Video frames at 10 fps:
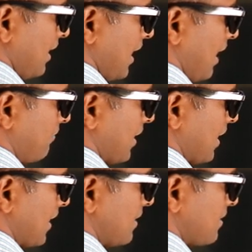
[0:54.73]

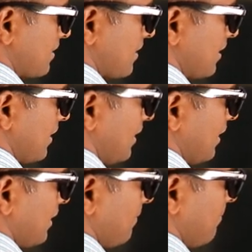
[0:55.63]
After this,
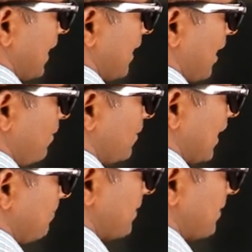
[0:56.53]
bring down the